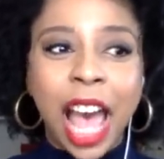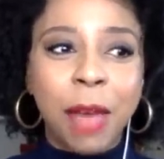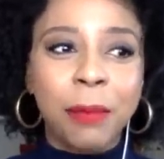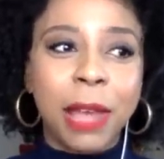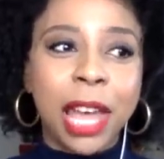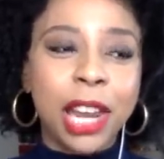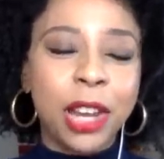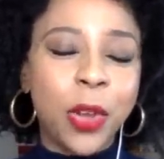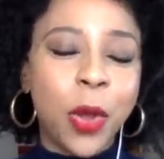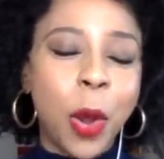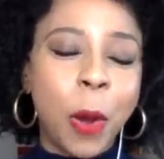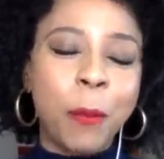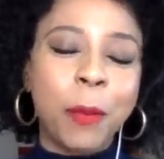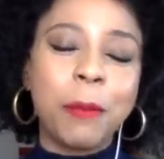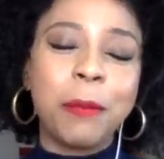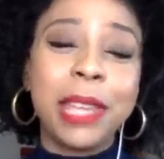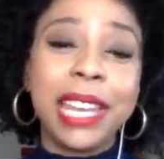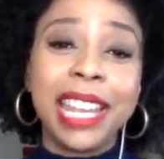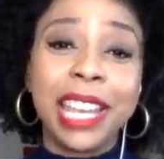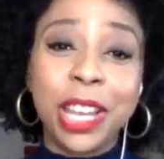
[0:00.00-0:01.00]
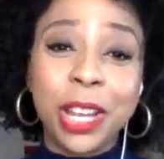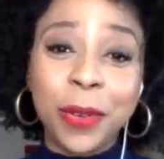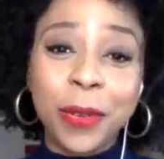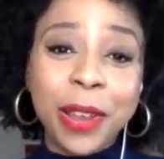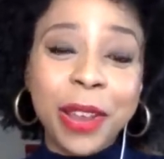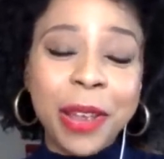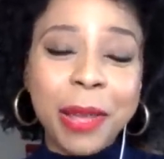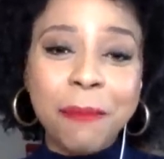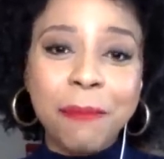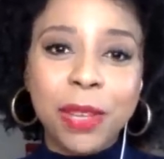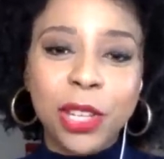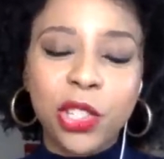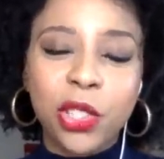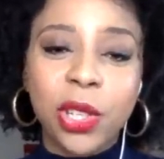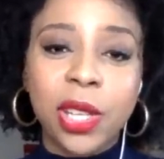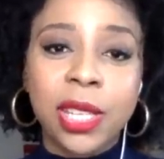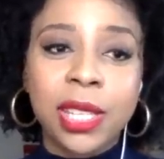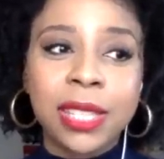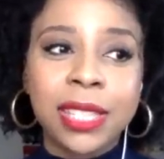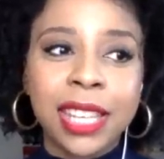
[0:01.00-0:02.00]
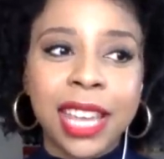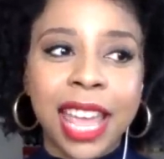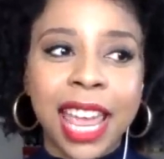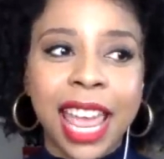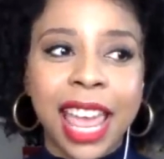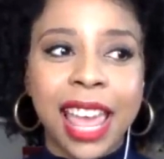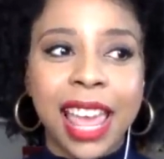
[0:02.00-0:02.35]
kind of corporate media career ambitions.